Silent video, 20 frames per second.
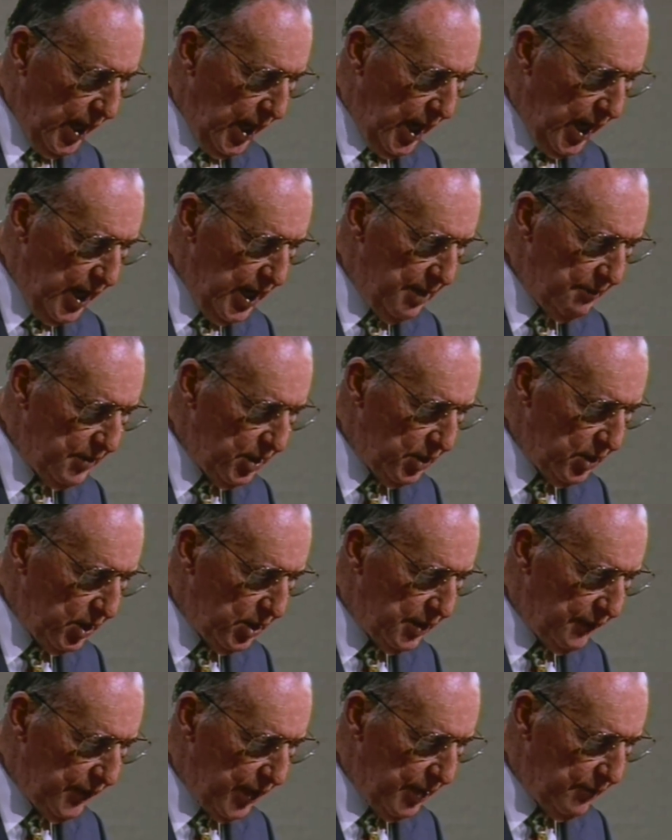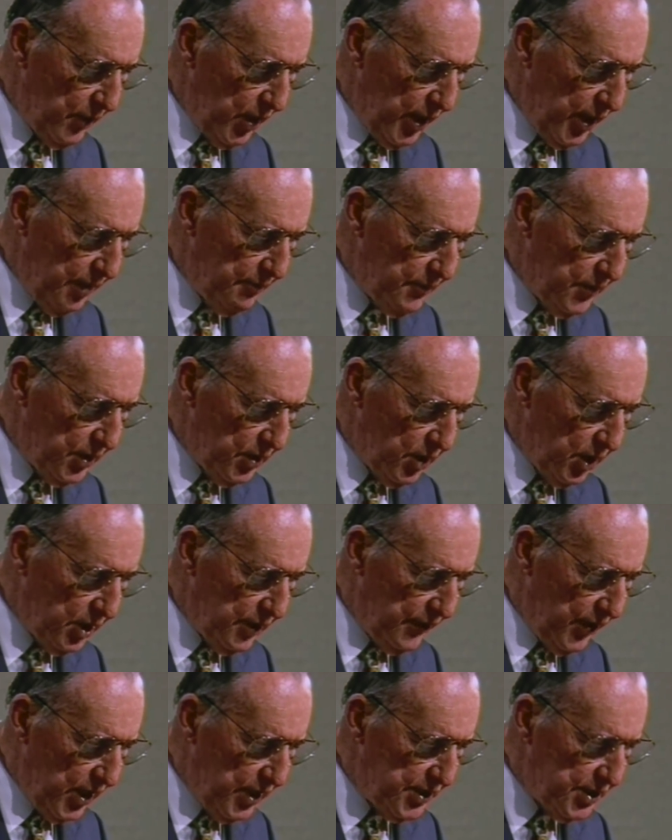I am the God of Abraham, the God
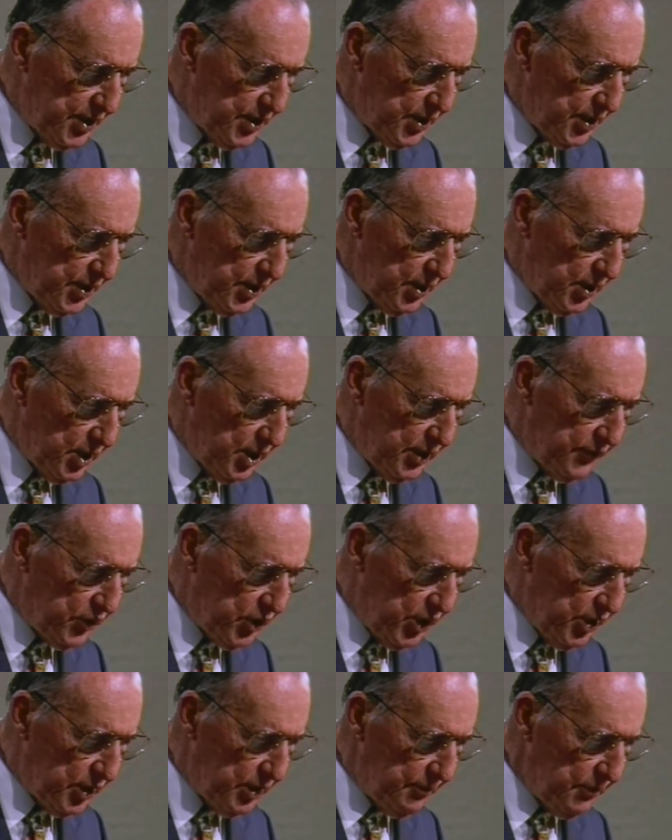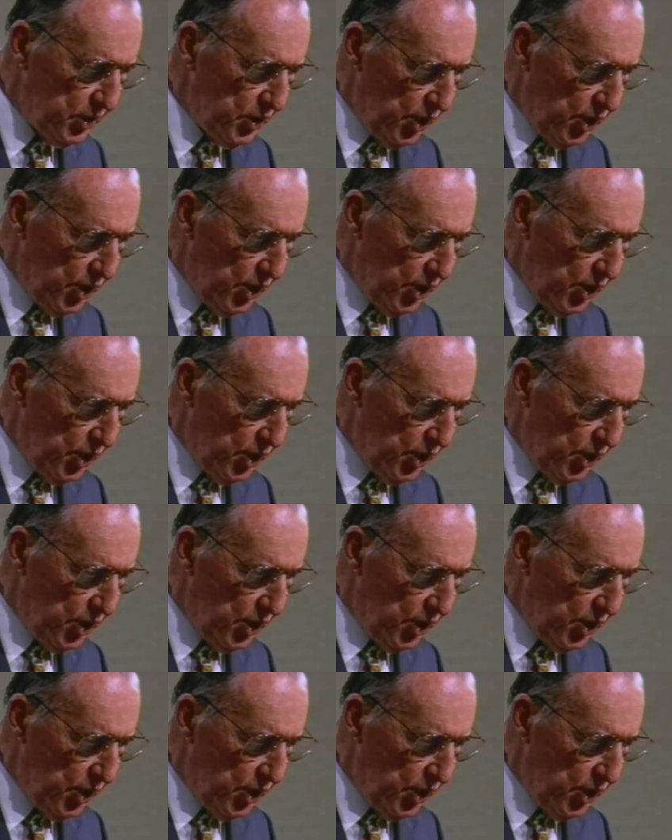of Isaac, and the God of Jacob.